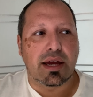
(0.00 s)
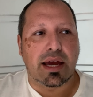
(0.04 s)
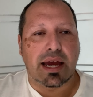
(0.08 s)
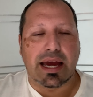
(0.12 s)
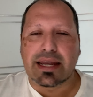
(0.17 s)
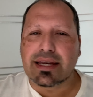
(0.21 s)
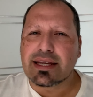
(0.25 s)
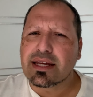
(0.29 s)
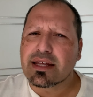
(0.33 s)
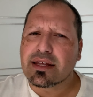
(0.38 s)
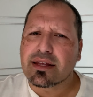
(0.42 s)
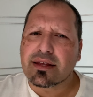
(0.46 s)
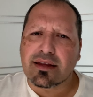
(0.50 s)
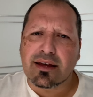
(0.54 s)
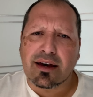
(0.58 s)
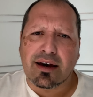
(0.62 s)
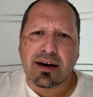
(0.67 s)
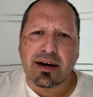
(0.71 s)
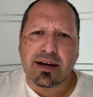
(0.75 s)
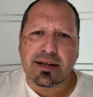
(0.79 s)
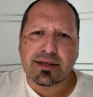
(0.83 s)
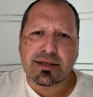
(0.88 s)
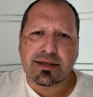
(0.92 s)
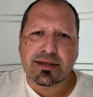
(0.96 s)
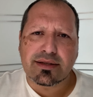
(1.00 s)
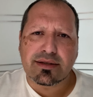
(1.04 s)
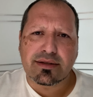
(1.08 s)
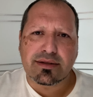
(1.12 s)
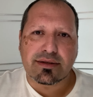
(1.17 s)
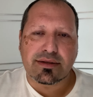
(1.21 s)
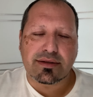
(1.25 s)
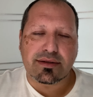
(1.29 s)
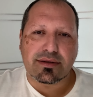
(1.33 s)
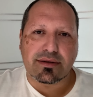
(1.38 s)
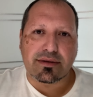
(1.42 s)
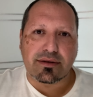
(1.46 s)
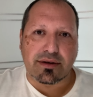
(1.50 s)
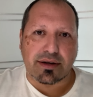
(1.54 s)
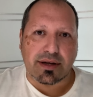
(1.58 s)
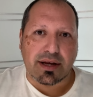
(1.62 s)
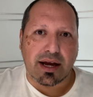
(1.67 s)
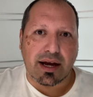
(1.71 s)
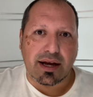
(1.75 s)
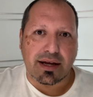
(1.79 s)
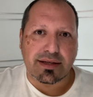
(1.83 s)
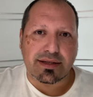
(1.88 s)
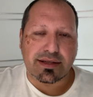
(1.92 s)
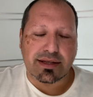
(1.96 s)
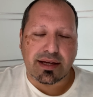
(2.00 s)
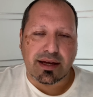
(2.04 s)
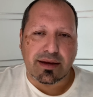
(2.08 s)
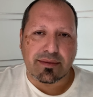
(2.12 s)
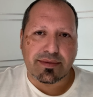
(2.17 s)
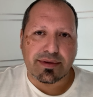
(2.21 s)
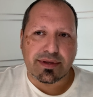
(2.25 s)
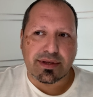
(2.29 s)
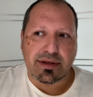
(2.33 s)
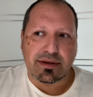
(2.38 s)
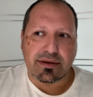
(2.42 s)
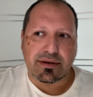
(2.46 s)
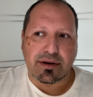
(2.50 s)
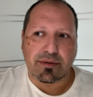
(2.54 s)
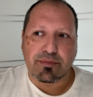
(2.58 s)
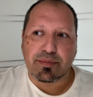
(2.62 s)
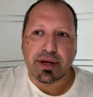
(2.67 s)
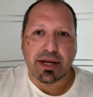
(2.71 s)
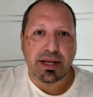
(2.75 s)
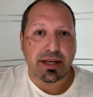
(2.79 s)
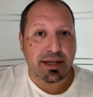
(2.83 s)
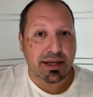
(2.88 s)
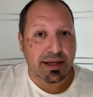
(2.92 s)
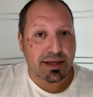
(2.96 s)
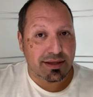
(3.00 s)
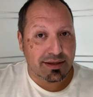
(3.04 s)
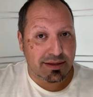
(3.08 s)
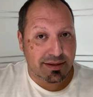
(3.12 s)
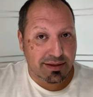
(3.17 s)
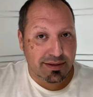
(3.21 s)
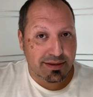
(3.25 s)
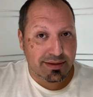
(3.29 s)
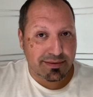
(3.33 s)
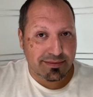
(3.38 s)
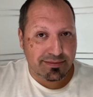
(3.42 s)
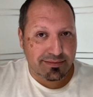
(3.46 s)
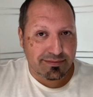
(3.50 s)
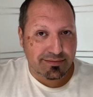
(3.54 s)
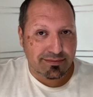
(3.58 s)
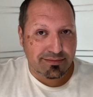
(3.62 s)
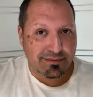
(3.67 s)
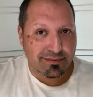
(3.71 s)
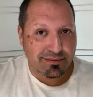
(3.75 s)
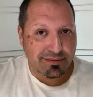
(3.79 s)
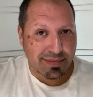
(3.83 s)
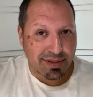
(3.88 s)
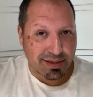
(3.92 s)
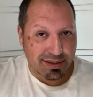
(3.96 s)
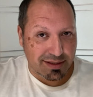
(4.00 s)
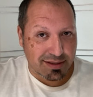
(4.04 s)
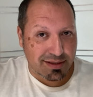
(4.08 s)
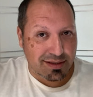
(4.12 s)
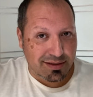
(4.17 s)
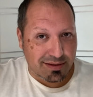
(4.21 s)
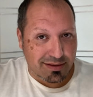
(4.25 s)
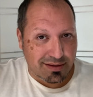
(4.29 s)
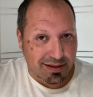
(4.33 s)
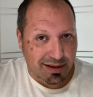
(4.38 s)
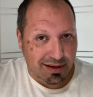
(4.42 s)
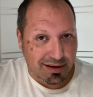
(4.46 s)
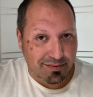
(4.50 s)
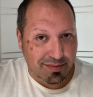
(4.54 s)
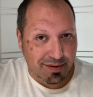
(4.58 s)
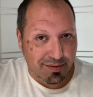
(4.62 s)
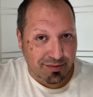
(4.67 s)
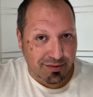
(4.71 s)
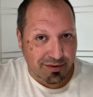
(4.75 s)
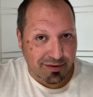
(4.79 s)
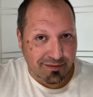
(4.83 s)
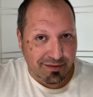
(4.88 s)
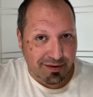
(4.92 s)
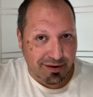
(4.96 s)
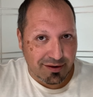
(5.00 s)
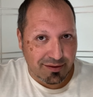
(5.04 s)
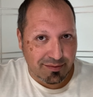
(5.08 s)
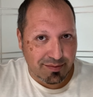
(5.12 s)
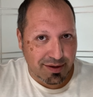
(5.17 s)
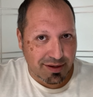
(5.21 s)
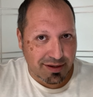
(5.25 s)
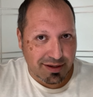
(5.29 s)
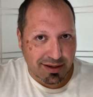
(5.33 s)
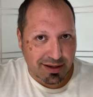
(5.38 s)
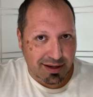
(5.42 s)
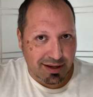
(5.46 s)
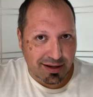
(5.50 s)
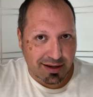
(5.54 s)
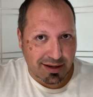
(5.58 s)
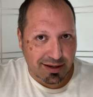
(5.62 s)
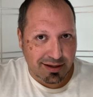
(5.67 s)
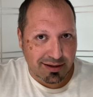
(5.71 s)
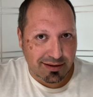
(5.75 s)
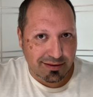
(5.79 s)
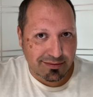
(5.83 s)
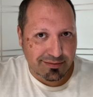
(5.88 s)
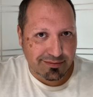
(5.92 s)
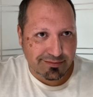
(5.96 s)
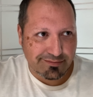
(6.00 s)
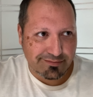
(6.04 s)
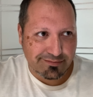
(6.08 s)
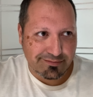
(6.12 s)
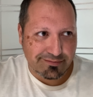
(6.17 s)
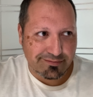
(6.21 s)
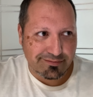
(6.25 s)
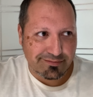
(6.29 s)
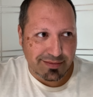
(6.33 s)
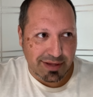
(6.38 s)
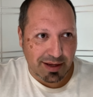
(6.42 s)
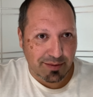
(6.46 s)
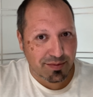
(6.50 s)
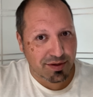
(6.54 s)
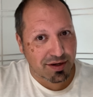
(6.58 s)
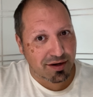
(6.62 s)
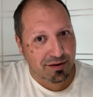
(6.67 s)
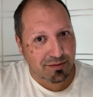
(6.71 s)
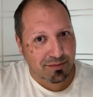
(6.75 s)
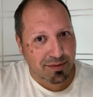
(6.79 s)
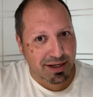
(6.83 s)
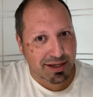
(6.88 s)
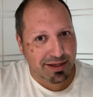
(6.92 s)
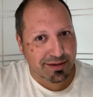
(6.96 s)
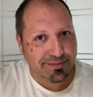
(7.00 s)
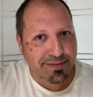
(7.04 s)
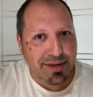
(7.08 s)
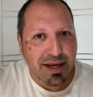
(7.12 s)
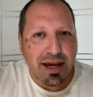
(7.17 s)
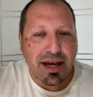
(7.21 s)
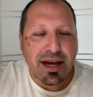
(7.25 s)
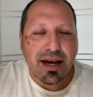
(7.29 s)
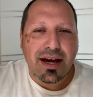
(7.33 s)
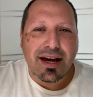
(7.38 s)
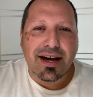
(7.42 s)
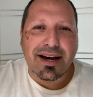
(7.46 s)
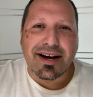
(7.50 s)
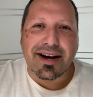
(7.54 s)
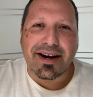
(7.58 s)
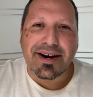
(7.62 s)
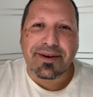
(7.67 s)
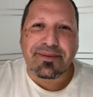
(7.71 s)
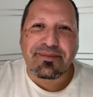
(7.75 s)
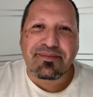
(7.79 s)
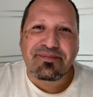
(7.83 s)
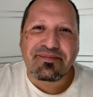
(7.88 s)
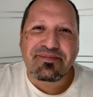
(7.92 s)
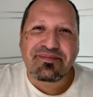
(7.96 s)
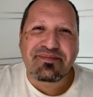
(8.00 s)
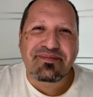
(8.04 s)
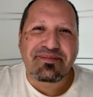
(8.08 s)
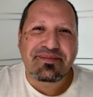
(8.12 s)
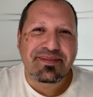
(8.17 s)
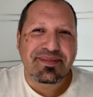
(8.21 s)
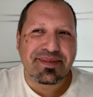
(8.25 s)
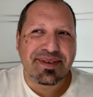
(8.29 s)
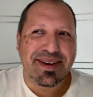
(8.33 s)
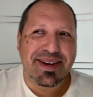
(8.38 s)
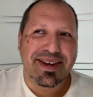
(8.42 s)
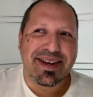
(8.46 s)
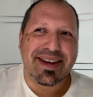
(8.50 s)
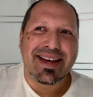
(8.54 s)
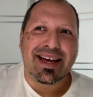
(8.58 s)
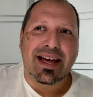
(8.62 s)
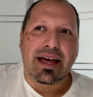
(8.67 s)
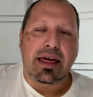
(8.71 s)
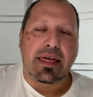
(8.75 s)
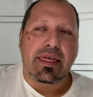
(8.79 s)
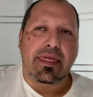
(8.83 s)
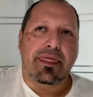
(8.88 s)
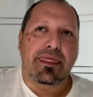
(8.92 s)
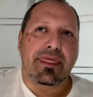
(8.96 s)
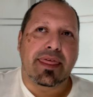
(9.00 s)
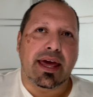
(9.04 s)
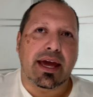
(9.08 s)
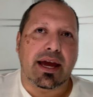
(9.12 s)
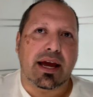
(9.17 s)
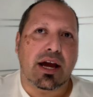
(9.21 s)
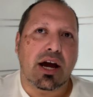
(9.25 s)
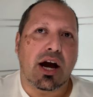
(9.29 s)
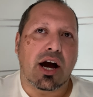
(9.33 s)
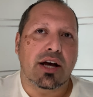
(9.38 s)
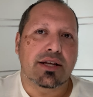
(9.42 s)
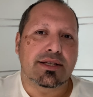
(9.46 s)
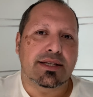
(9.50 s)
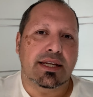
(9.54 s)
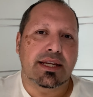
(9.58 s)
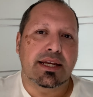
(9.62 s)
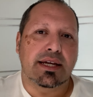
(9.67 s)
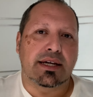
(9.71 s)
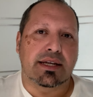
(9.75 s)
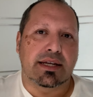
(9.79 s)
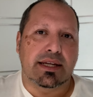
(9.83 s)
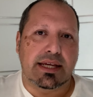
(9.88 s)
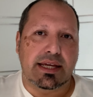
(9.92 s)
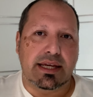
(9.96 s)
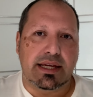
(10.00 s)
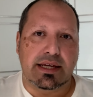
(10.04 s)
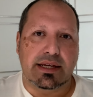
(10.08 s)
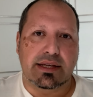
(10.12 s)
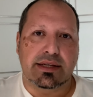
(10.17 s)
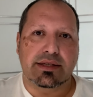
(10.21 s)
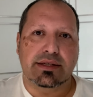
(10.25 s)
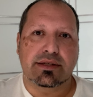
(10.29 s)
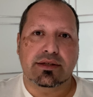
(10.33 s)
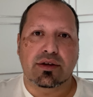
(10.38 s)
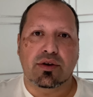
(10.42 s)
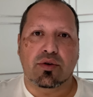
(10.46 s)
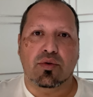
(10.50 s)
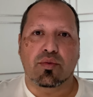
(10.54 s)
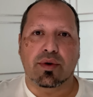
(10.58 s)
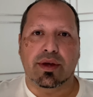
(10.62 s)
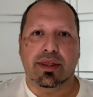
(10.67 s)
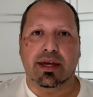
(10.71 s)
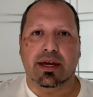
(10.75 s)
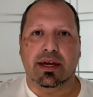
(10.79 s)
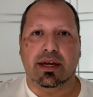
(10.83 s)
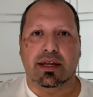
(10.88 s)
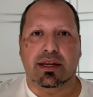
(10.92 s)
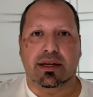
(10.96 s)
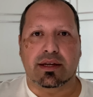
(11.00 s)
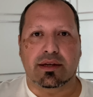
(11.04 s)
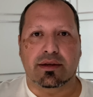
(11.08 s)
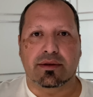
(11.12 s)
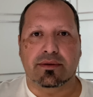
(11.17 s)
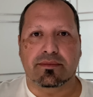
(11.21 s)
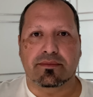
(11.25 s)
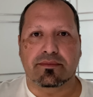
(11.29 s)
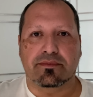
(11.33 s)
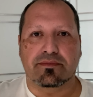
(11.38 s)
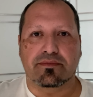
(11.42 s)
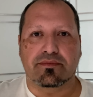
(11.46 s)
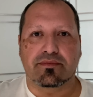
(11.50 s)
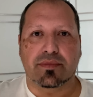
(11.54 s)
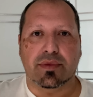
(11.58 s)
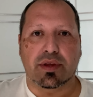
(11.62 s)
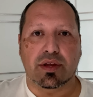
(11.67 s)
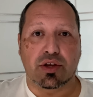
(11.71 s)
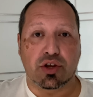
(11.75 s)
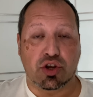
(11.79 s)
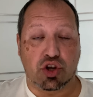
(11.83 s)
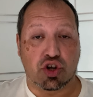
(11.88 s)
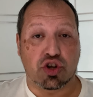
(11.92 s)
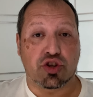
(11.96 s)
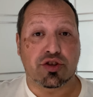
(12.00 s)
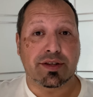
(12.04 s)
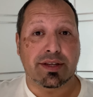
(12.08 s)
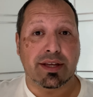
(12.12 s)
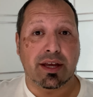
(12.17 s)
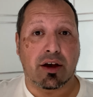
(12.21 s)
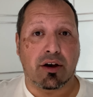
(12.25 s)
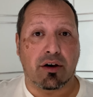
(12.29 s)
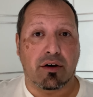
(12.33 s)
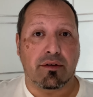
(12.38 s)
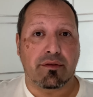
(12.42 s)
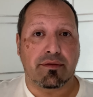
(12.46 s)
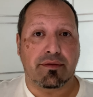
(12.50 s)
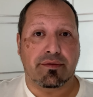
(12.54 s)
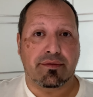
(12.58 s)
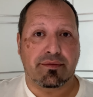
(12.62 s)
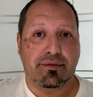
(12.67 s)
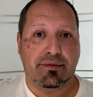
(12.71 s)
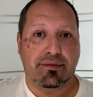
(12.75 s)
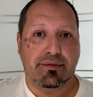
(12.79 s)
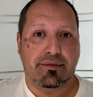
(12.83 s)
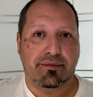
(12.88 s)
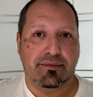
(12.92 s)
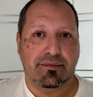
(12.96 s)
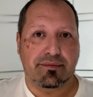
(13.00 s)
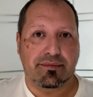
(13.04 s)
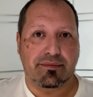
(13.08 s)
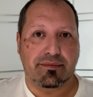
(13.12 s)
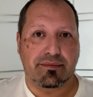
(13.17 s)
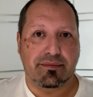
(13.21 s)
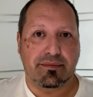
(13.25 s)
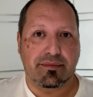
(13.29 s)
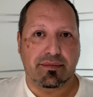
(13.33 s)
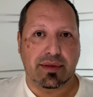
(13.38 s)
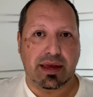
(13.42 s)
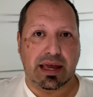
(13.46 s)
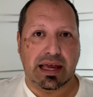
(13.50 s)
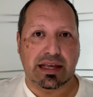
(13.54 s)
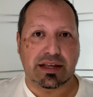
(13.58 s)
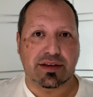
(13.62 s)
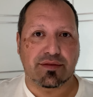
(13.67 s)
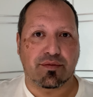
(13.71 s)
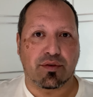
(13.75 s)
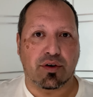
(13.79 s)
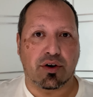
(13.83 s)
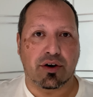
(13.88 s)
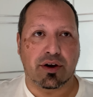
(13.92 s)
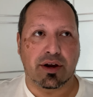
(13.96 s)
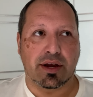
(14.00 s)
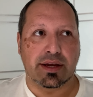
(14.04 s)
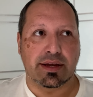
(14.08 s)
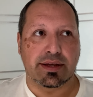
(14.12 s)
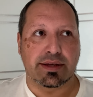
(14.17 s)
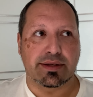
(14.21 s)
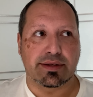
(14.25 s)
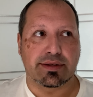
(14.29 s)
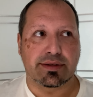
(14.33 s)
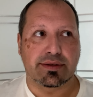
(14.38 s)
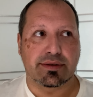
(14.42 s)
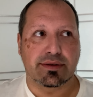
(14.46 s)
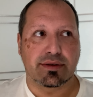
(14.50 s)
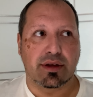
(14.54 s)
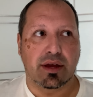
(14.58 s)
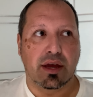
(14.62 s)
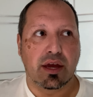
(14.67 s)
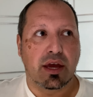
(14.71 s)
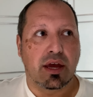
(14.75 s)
any thoughts or concepts, opinions, because a lot of people are very opinionated, I'm sharing mine, um, that cause any unease within yourself as far as